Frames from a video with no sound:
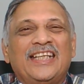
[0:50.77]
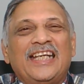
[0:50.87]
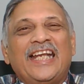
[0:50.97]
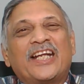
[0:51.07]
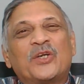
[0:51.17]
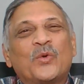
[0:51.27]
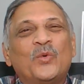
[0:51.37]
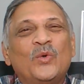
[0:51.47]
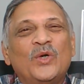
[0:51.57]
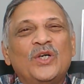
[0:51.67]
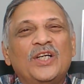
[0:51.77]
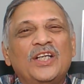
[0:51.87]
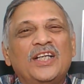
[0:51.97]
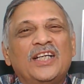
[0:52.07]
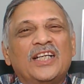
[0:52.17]

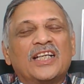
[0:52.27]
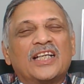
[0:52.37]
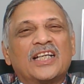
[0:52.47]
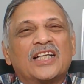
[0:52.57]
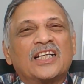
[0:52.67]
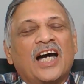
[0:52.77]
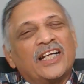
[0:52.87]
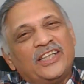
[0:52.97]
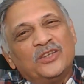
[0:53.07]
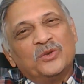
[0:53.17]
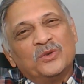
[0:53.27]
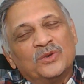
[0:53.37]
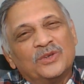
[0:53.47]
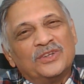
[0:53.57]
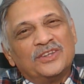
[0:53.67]

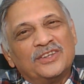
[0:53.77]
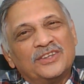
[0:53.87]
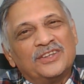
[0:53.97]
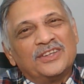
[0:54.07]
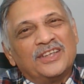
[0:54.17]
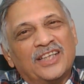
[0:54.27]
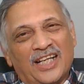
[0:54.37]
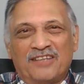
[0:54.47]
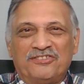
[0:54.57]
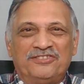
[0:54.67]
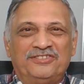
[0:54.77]
electrocardiograph,